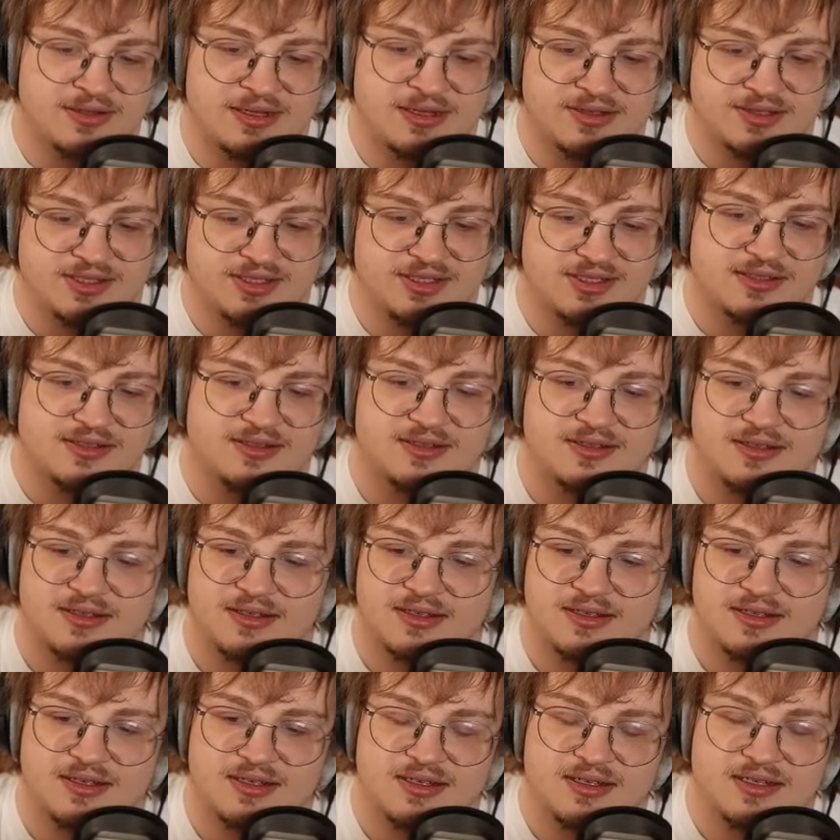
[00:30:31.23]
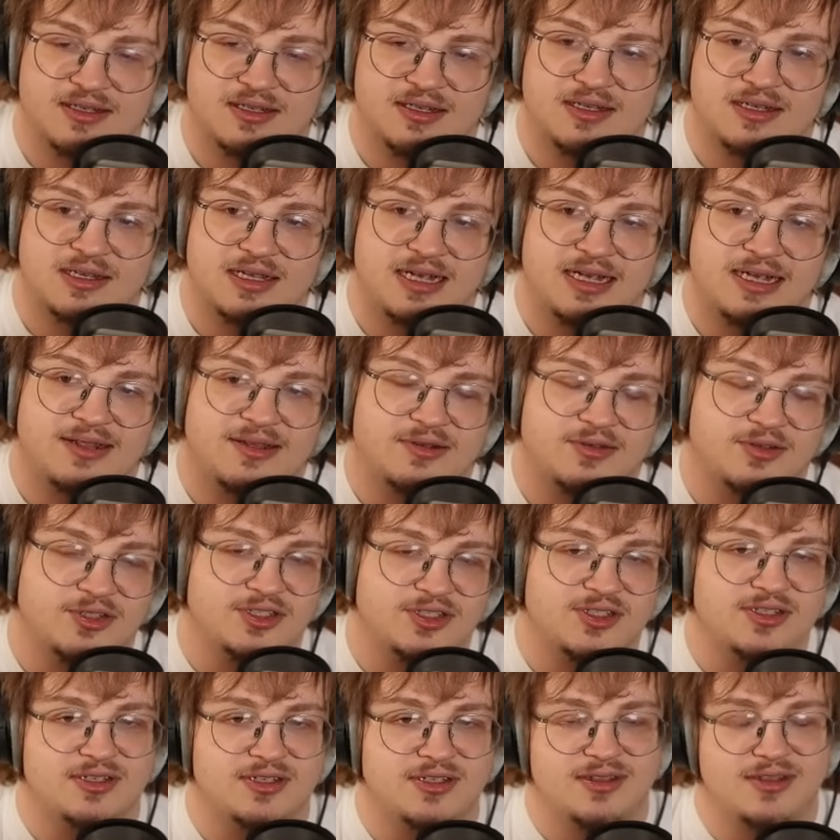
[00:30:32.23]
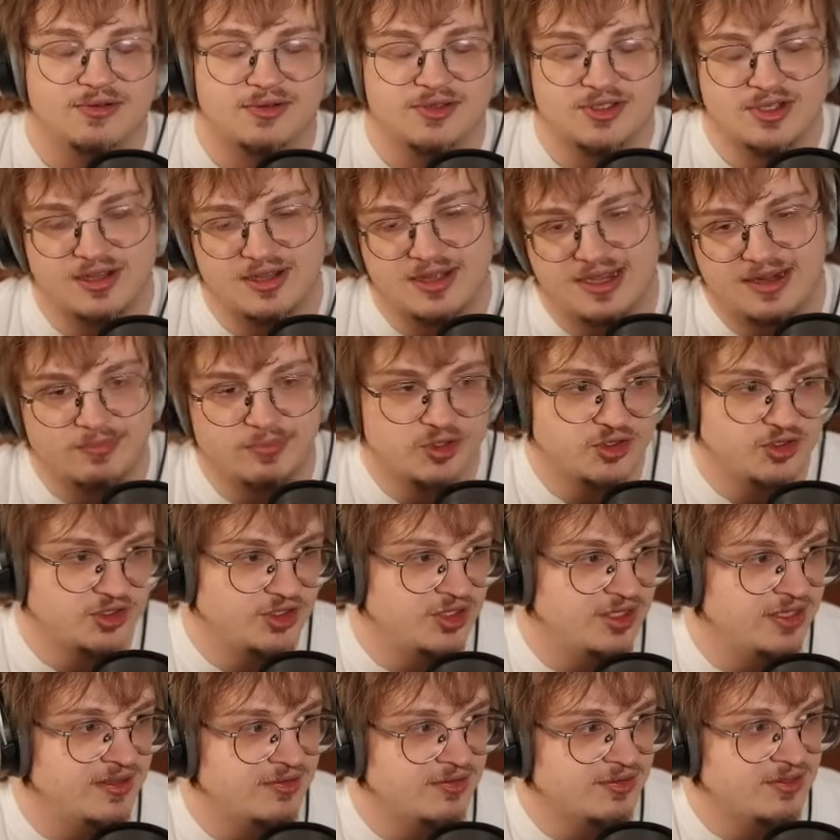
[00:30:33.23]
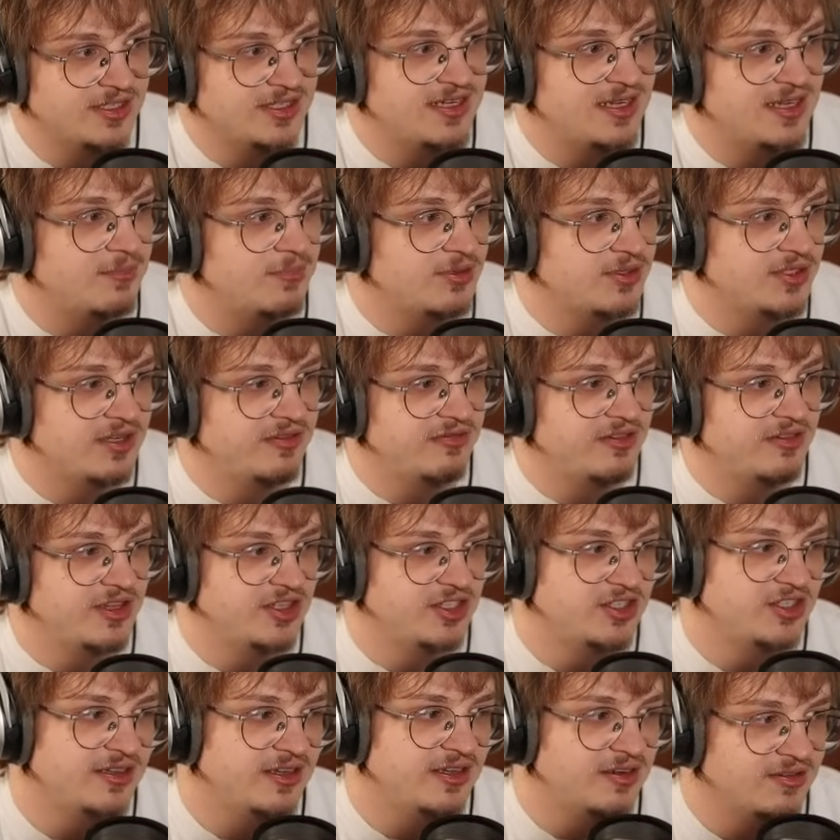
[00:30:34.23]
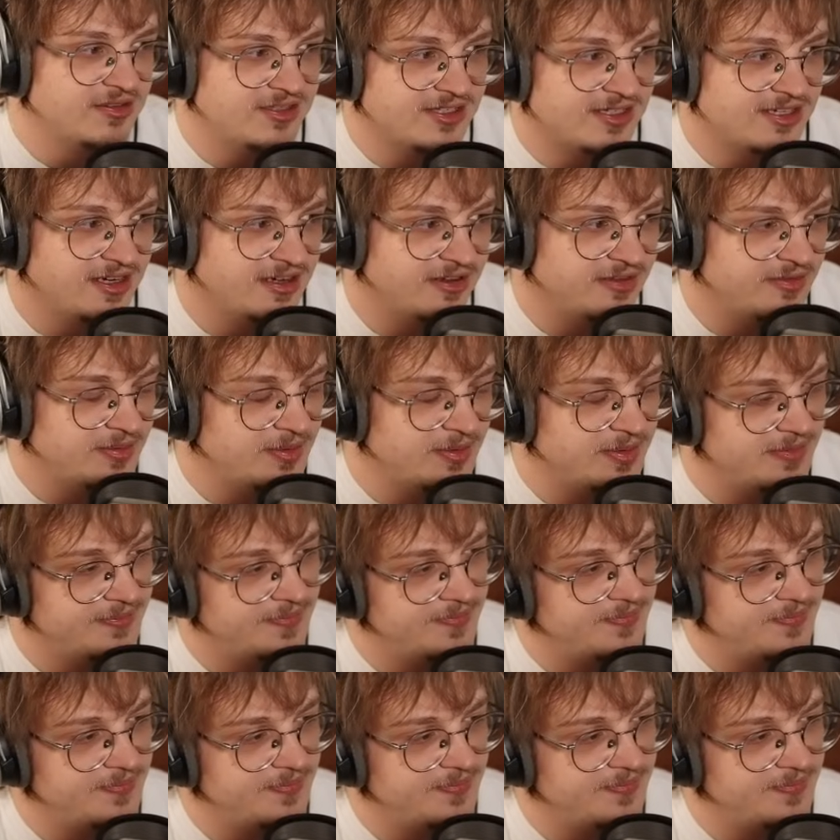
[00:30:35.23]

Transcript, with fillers: Is there was there was a lot of bullshit. There was a 10% flinch in there and stuff, but